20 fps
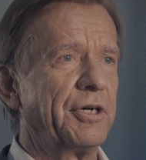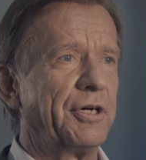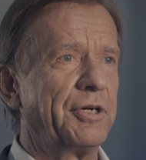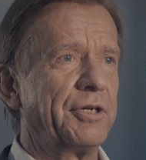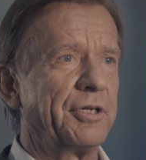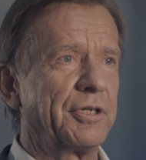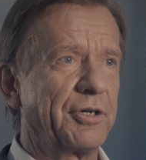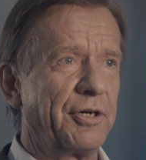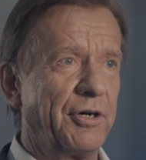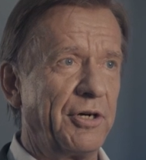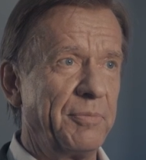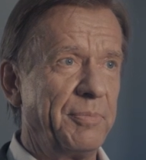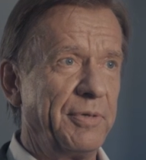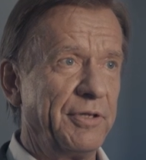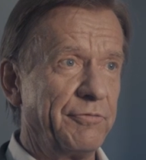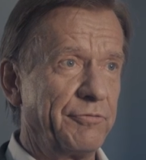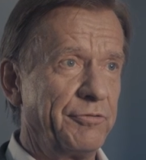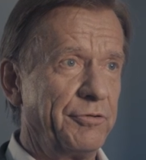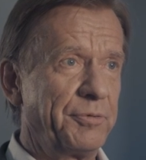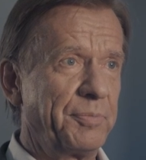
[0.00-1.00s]
our
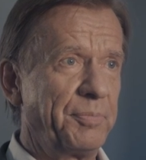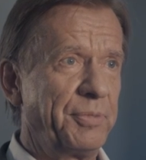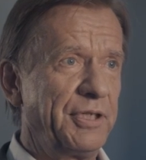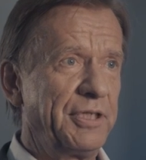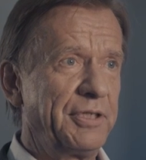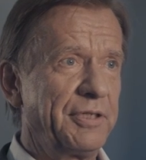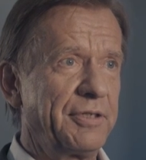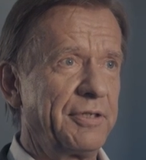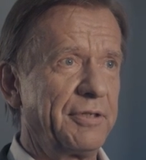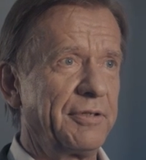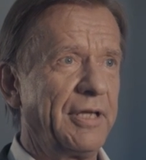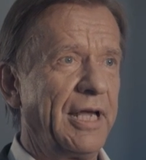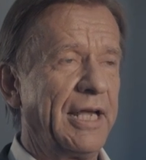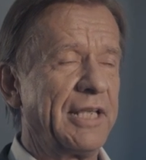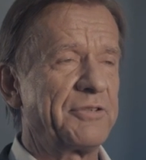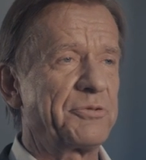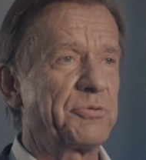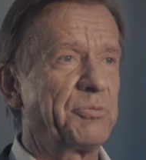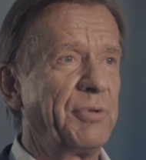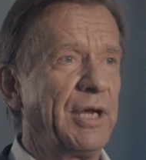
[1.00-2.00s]
carbon footprint,
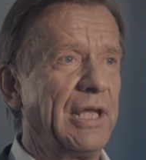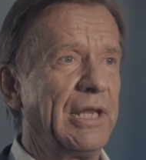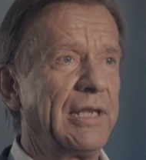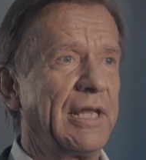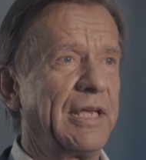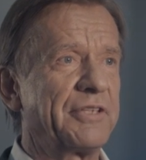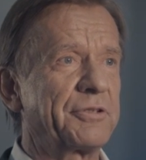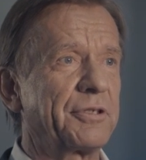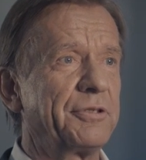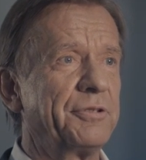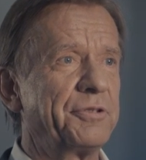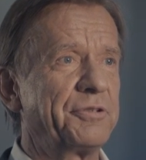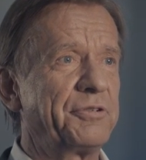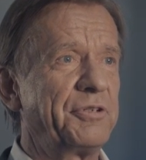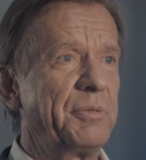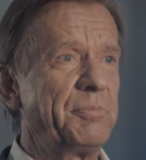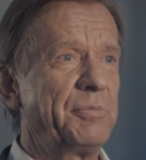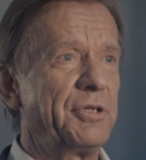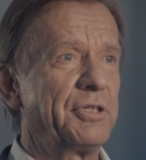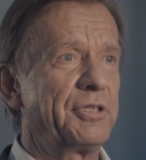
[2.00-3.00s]
as well as
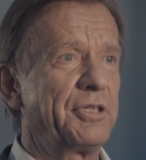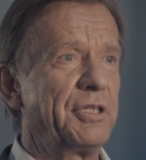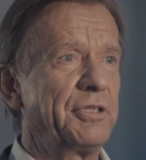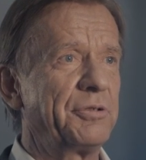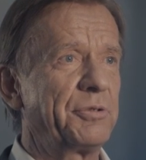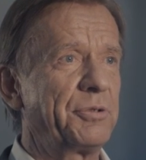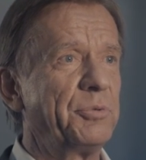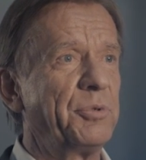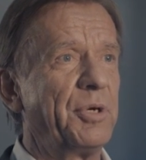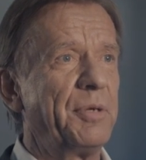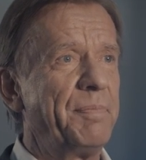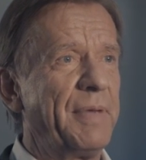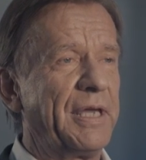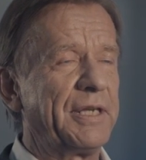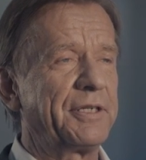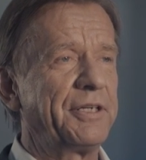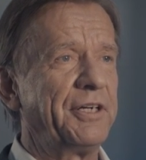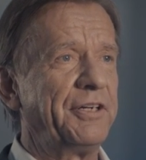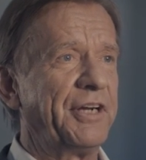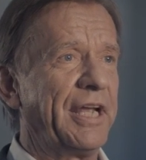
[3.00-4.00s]
contributing to a
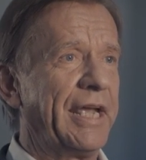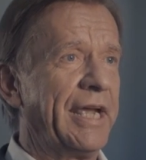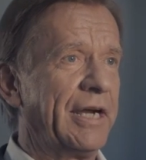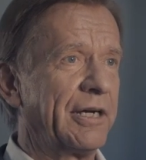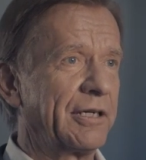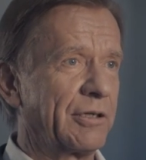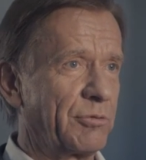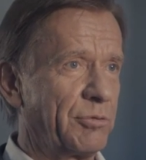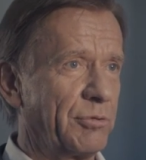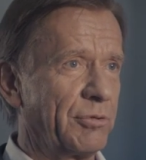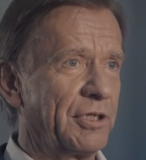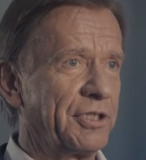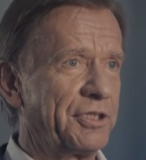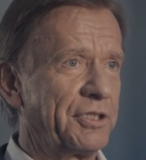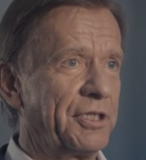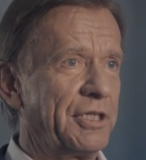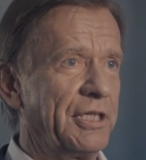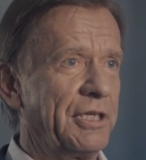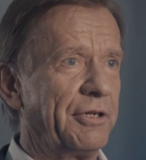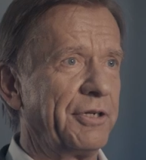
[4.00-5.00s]
better air
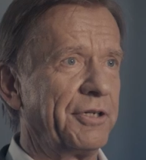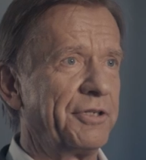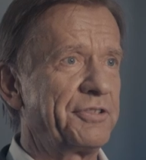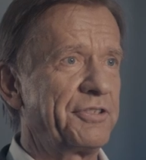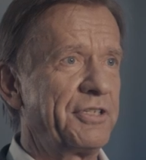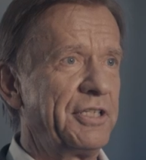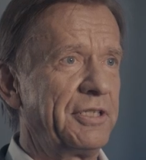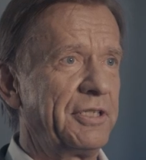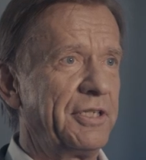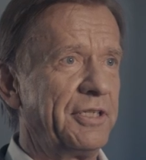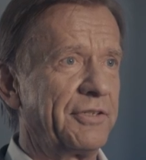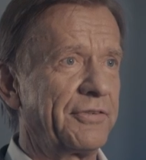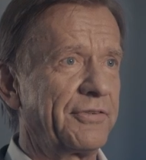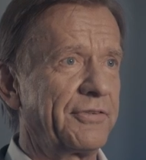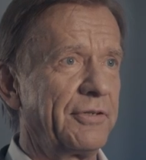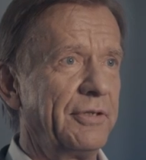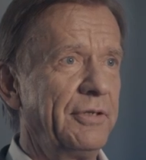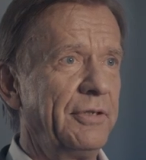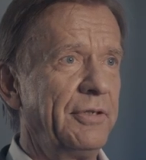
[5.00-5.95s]
quality in our cities.